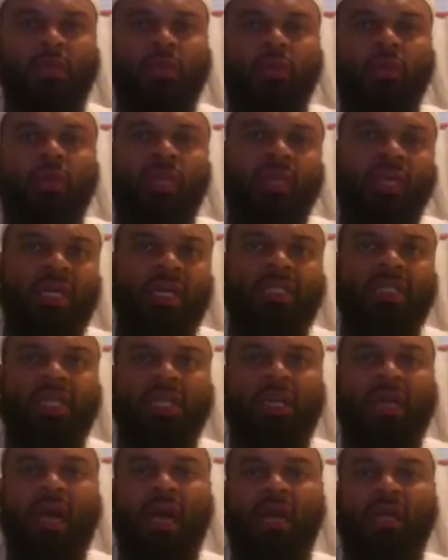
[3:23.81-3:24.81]
to
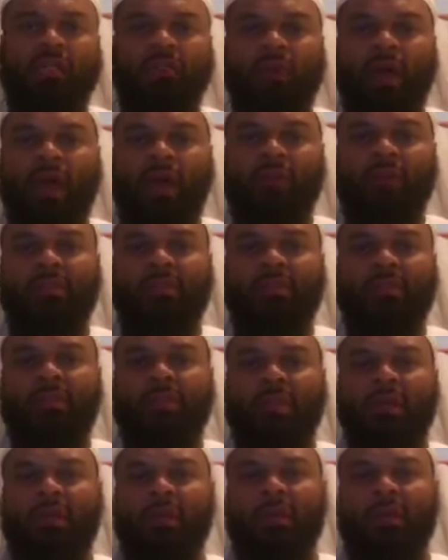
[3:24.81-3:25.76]
adhesion contracts,